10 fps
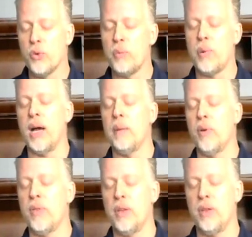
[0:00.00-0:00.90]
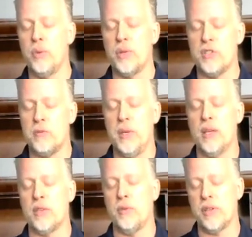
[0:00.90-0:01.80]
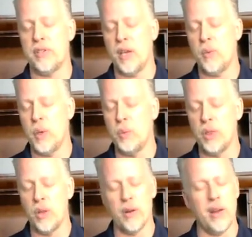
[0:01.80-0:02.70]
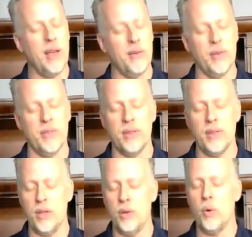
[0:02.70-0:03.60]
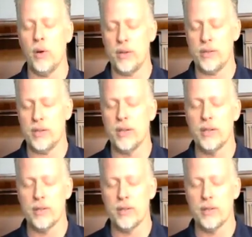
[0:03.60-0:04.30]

the Bible, that you would speak to us and we would learn everything that you want us